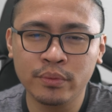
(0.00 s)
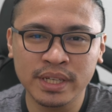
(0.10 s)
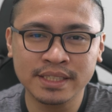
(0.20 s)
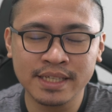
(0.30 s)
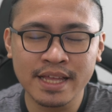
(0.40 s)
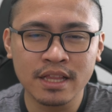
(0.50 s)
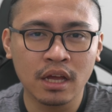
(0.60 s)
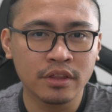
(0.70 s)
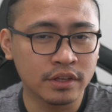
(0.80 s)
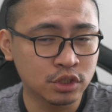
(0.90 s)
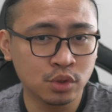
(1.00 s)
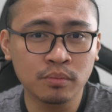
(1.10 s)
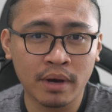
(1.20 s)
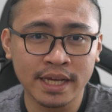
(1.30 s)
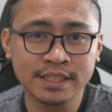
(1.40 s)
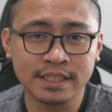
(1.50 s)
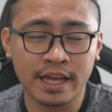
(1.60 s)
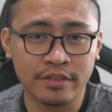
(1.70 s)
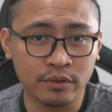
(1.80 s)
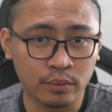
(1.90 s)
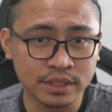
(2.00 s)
reset the two mics and the